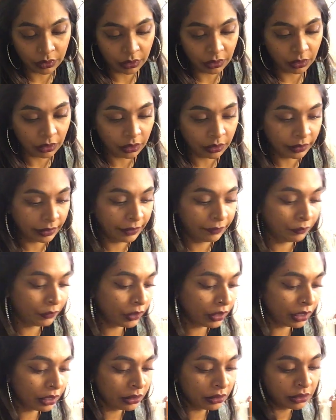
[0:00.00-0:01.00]
Alright, you
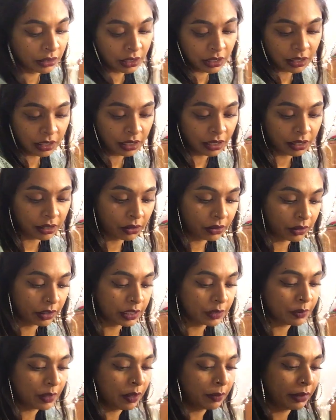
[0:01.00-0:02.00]
guys had a lot of cards
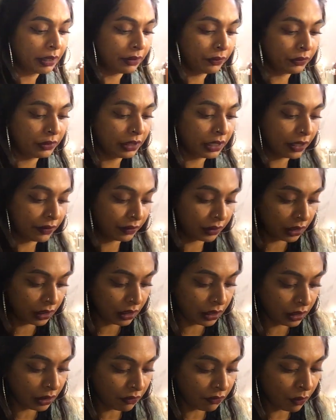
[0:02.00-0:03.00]
pop out. You got the
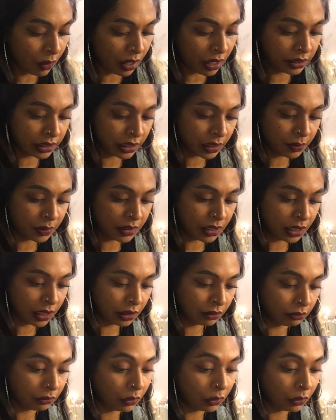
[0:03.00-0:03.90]
King of Wands upside